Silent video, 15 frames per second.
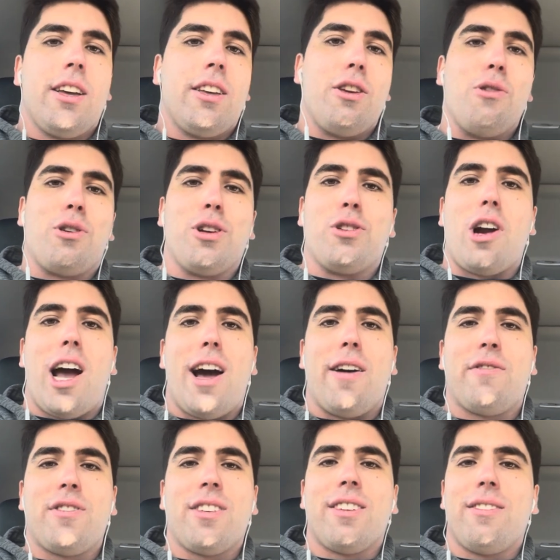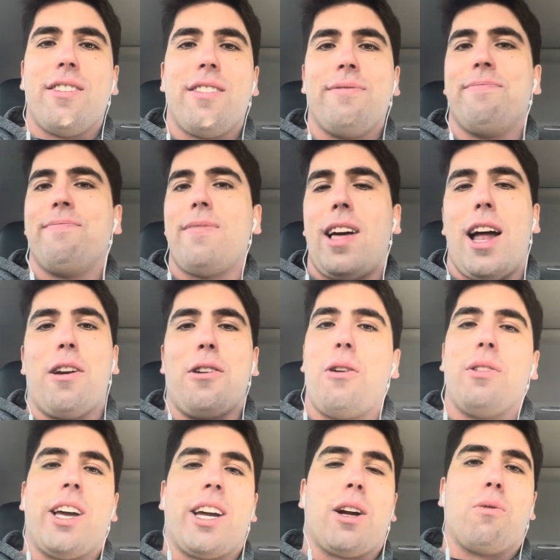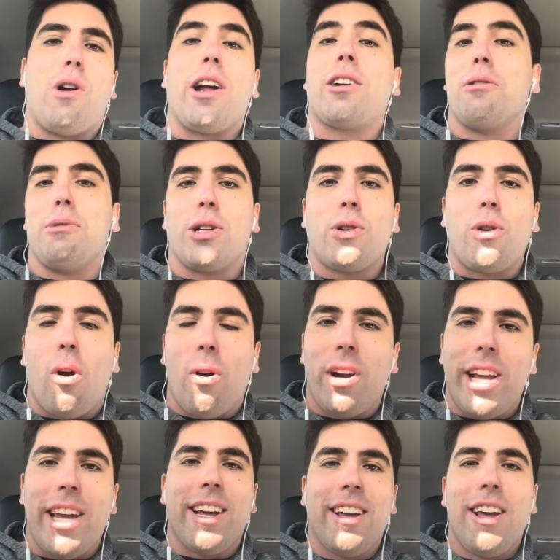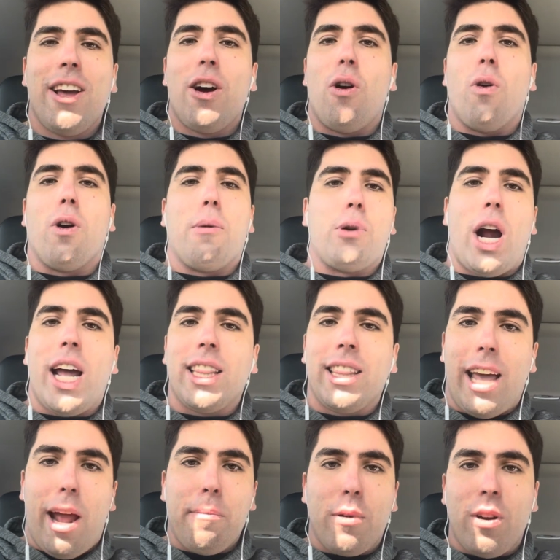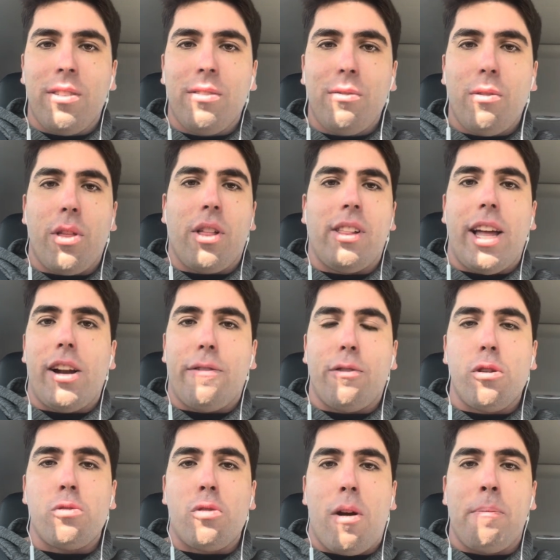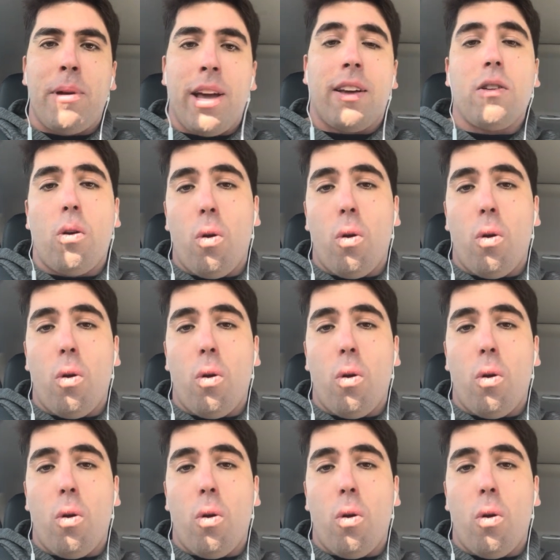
You could draft, I don't know, like a Rutger McGroarty or a Brad Lambert with a later first round pick,